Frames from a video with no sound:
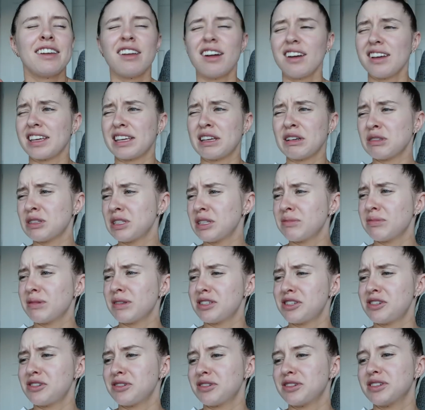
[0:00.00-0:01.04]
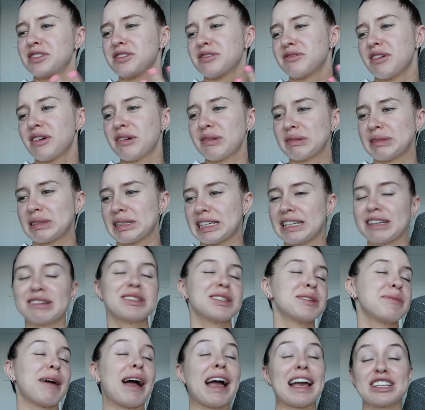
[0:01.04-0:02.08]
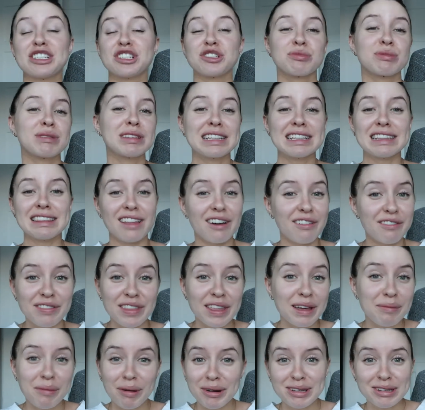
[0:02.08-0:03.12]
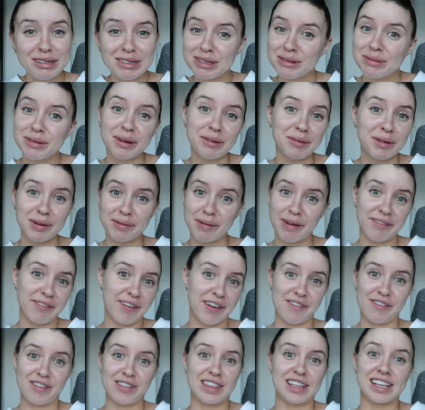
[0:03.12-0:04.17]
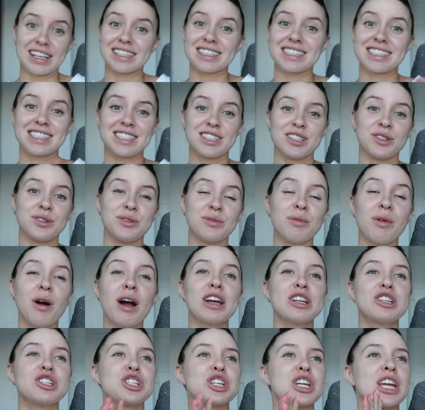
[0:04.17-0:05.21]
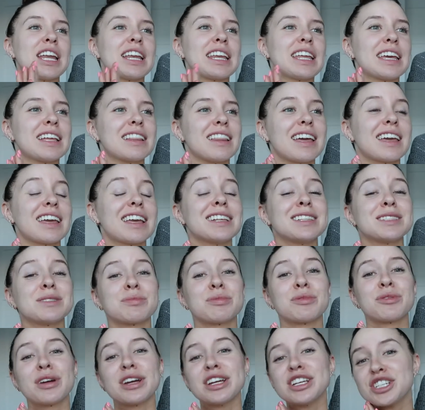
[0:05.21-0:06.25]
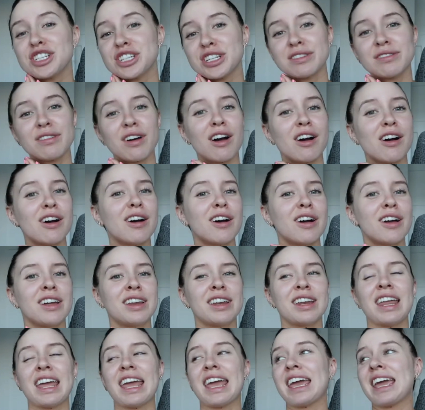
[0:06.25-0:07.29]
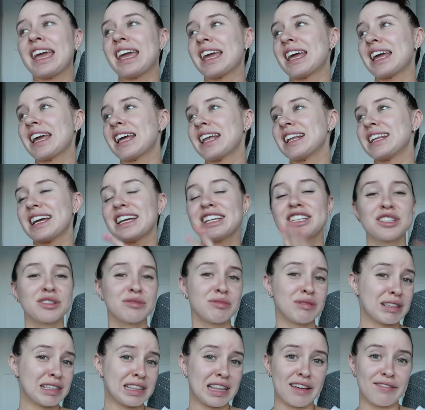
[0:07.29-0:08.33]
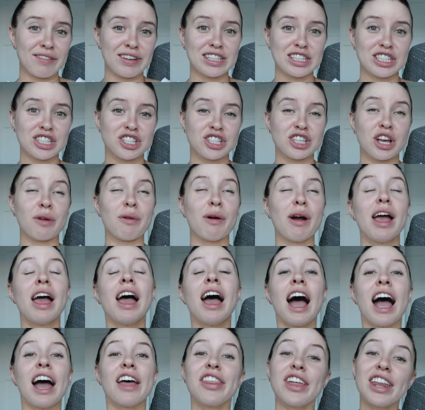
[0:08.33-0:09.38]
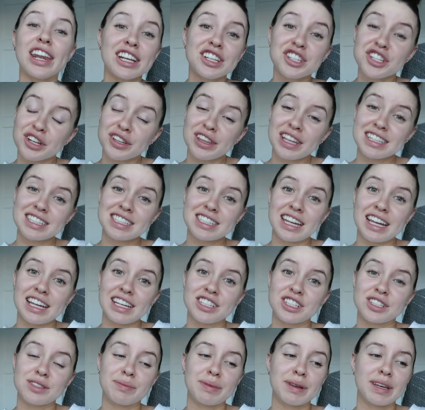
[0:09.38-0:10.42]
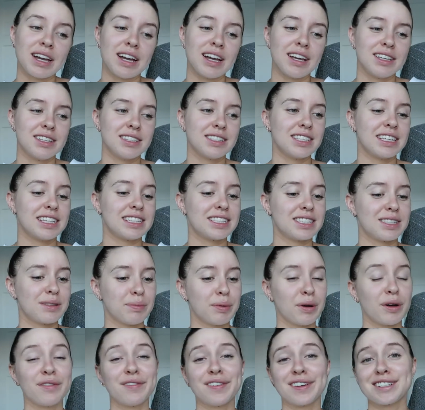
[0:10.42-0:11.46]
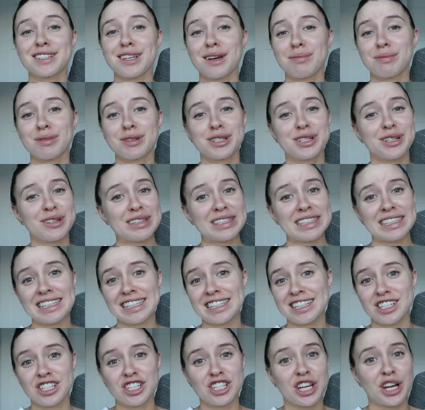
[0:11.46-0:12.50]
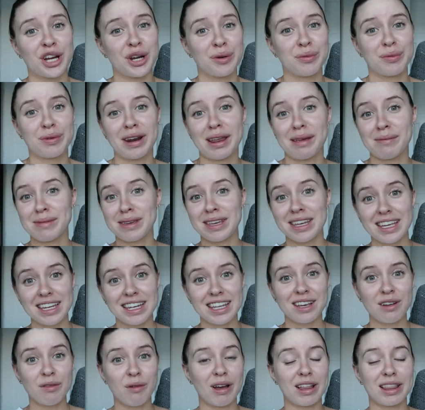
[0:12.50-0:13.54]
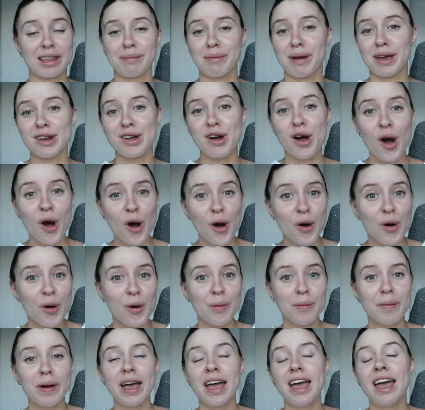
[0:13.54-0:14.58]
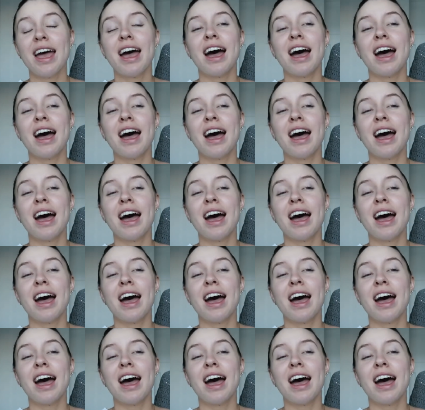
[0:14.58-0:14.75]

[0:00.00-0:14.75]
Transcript: not guilty pleasure because they're not really guilty, but I just really love them on YouTube. They're one of my favorite things to watch and get like inspiration on, and I just really love it. So I thought I'd share that today just because it's the perfect opportunity to share what I'm eating while I'm at home.